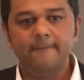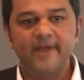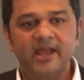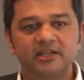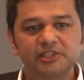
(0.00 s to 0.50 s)

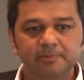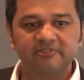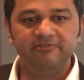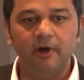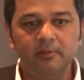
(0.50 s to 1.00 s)
energy
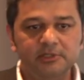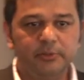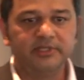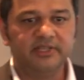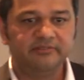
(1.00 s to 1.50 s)
performance
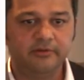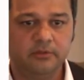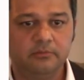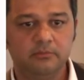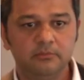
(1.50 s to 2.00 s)
with
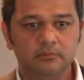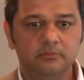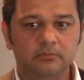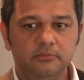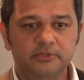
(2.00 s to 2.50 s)
different
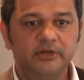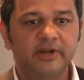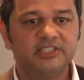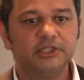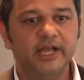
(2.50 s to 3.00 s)

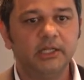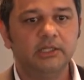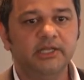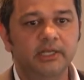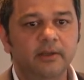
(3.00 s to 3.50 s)

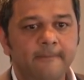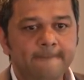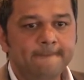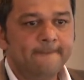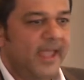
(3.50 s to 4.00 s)
directionality.
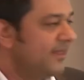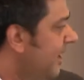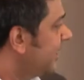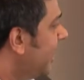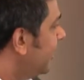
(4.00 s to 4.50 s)
And
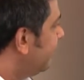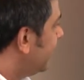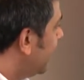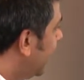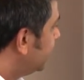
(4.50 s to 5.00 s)
that kind of
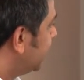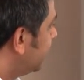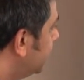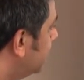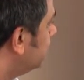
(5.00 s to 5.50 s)
allows you
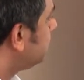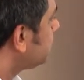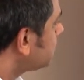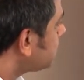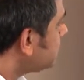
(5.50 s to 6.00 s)
to,
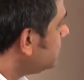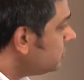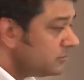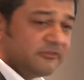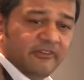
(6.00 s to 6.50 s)

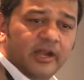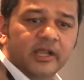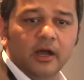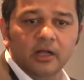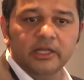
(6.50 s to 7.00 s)

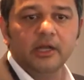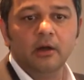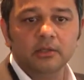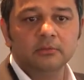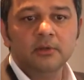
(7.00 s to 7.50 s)
very early
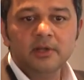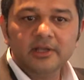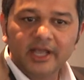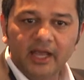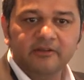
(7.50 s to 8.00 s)
on,
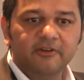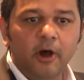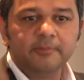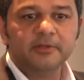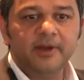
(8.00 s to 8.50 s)
kind of
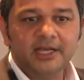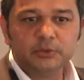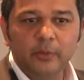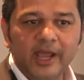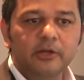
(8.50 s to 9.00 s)

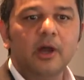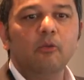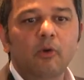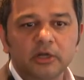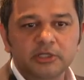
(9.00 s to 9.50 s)
optimize where do I
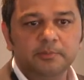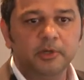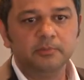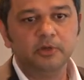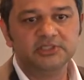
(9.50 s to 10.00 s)
want to
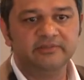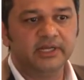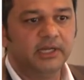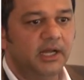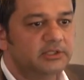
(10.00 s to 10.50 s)
put most of
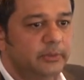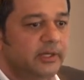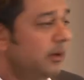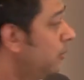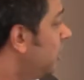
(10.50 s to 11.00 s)
my glass, how
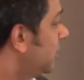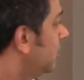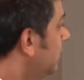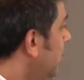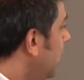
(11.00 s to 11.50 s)
do I want to